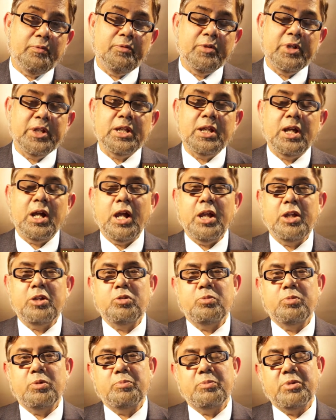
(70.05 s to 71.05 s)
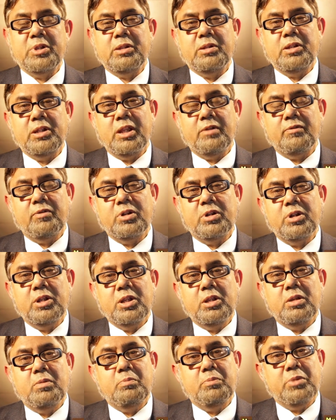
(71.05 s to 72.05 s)
very high dopamine level
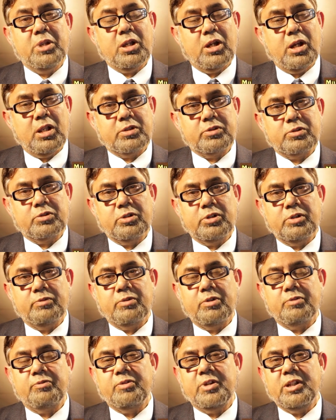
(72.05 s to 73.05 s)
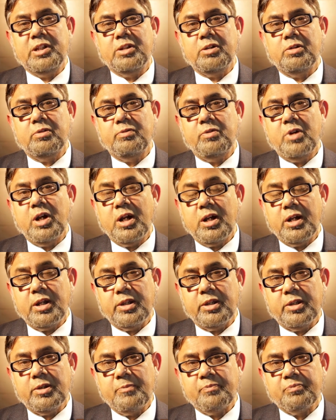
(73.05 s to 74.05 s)
may also give a feeling of
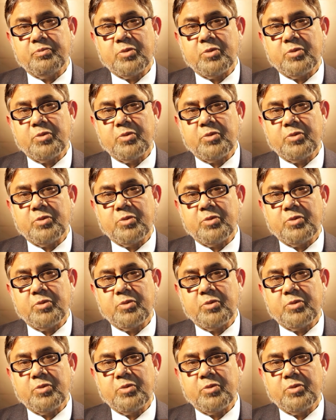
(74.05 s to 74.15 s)
high